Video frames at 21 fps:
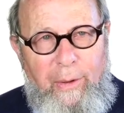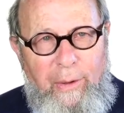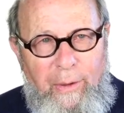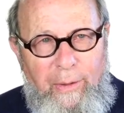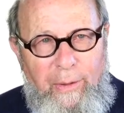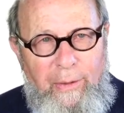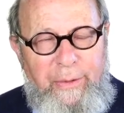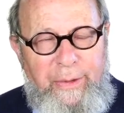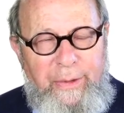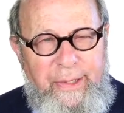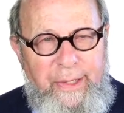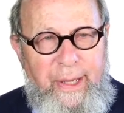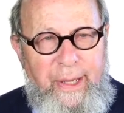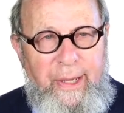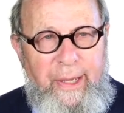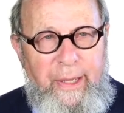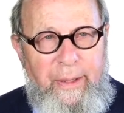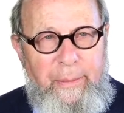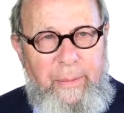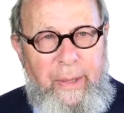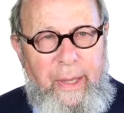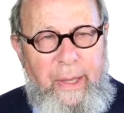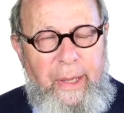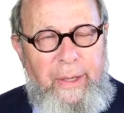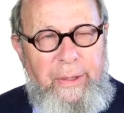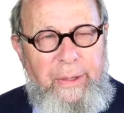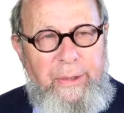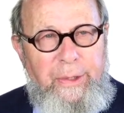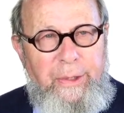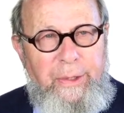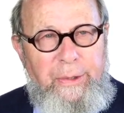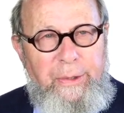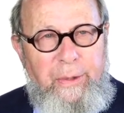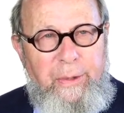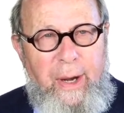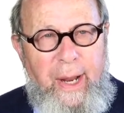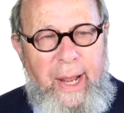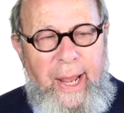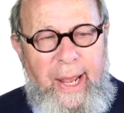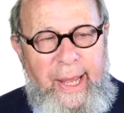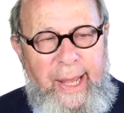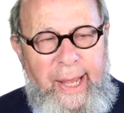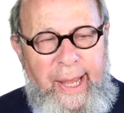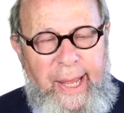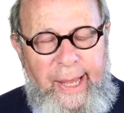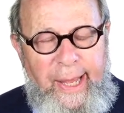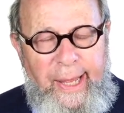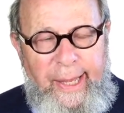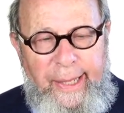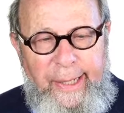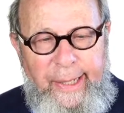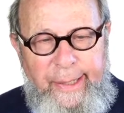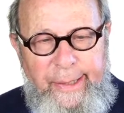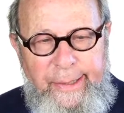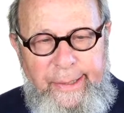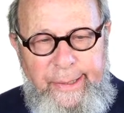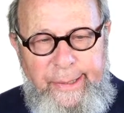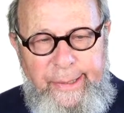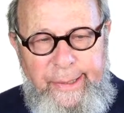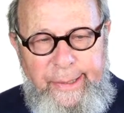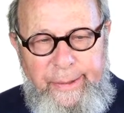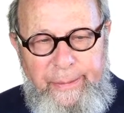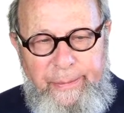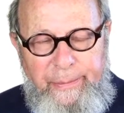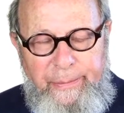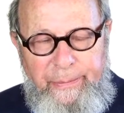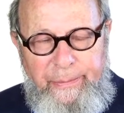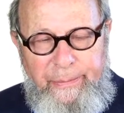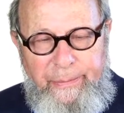all the time to try and